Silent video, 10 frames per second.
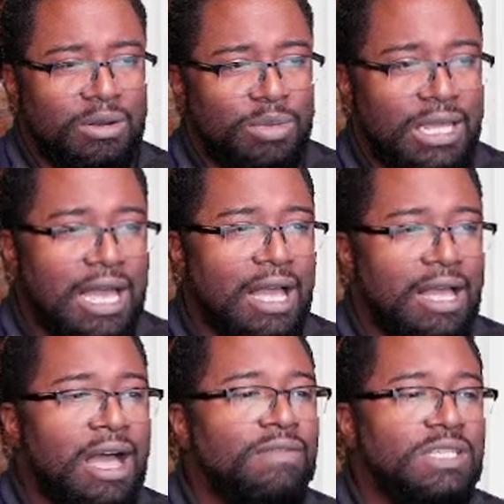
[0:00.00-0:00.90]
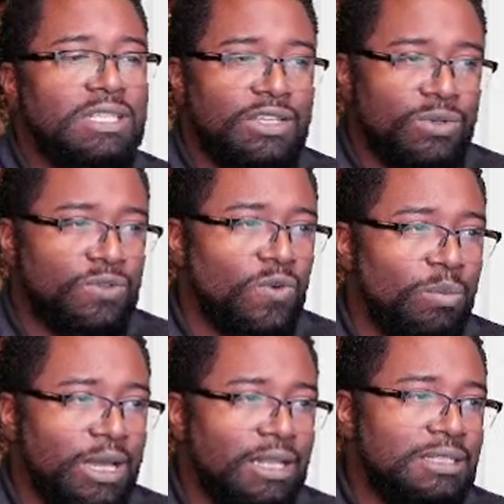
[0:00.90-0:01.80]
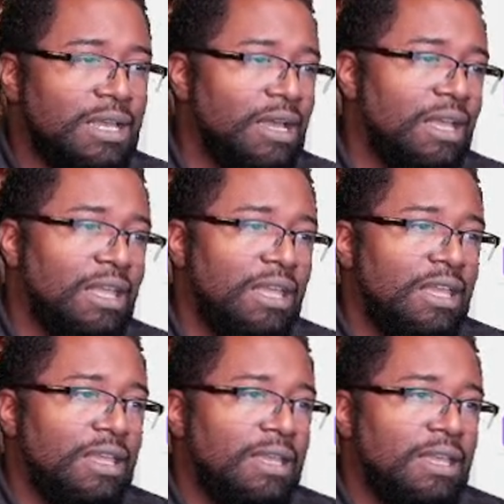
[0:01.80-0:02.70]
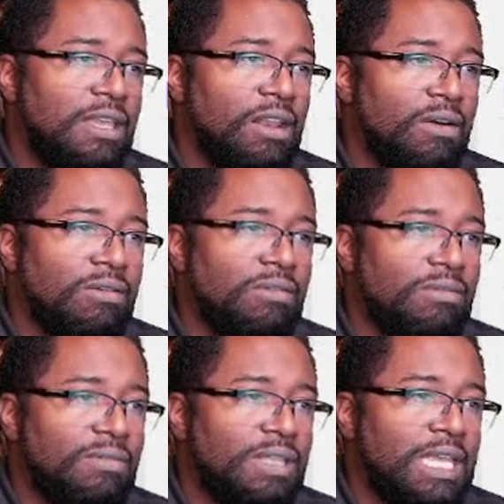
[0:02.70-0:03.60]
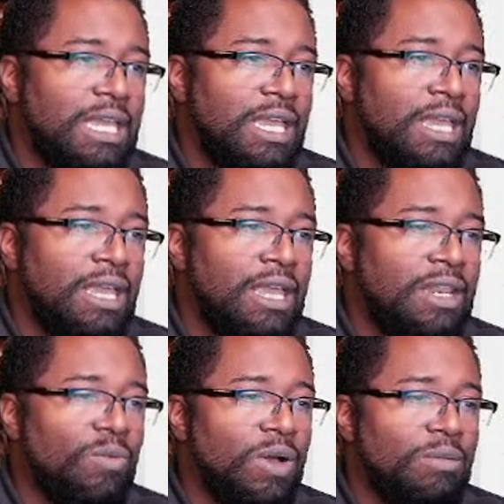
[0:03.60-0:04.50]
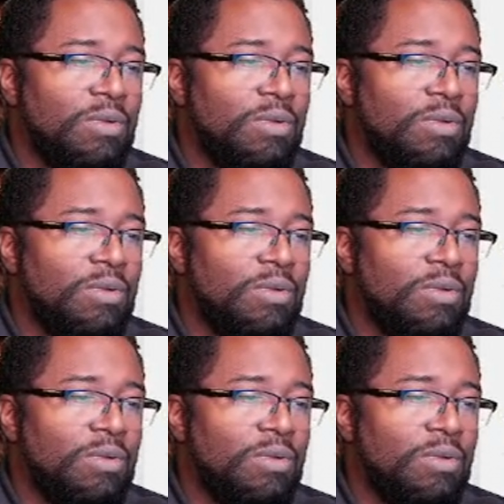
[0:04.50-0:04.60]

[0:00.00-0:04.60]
to be obviously useful. But uh, you know, anyone